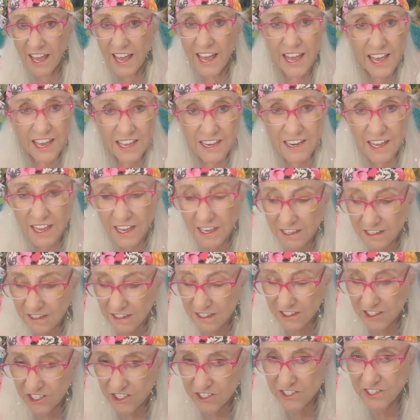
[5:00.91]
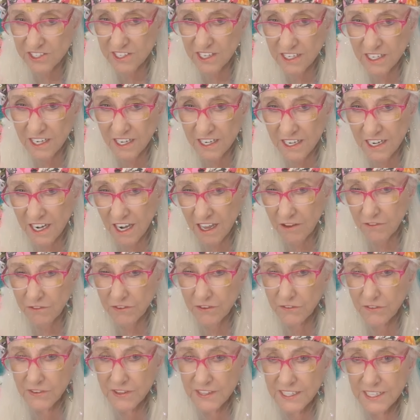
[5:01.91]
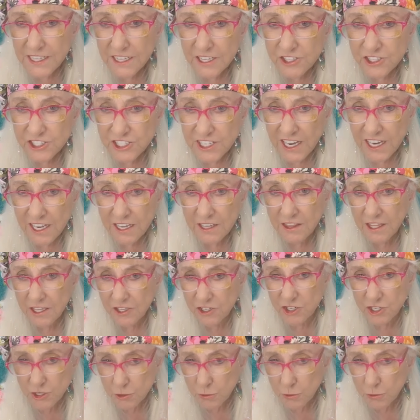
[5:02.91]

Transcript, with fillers: and I just did enough of a little shake that she